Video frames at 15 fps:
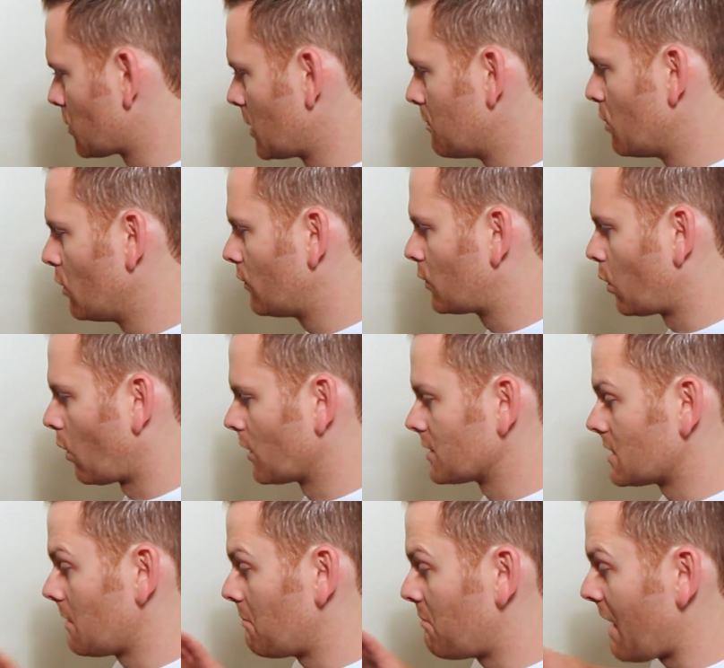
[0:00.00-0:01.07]
we move
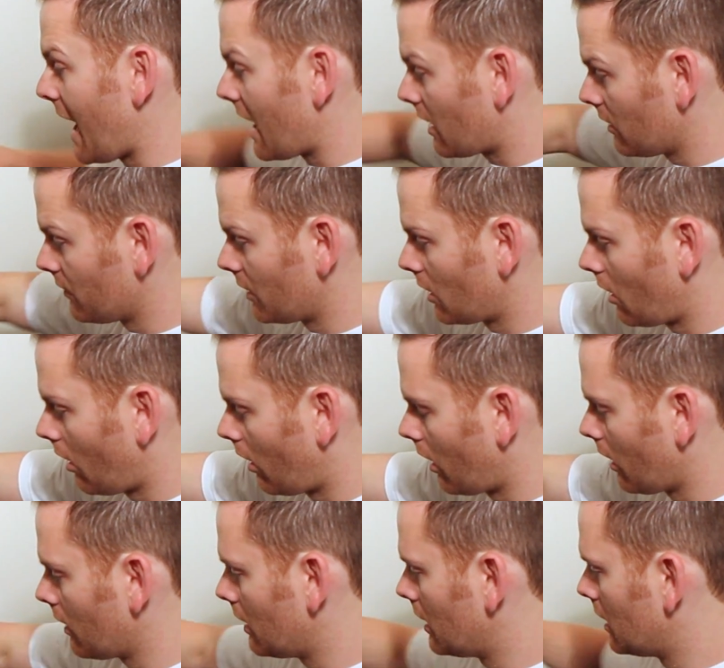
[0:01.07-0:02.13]
towards the back of the
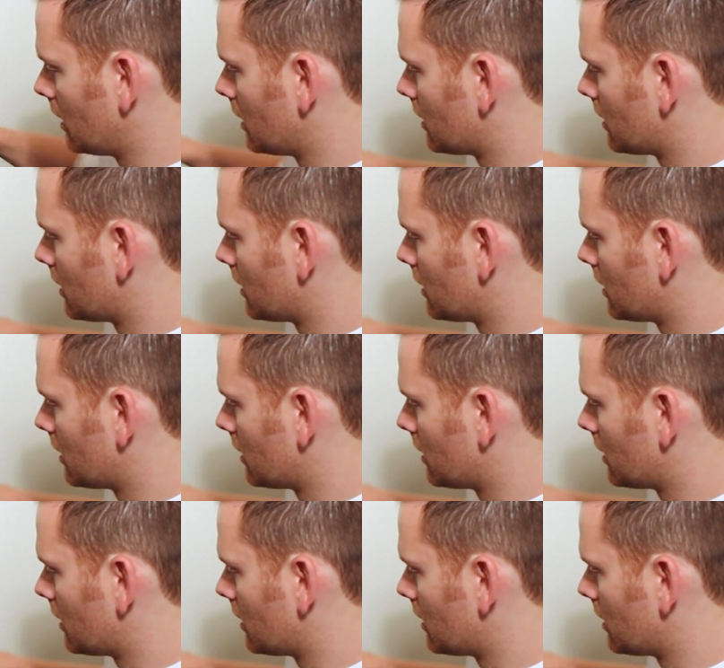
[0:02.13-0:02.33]
car,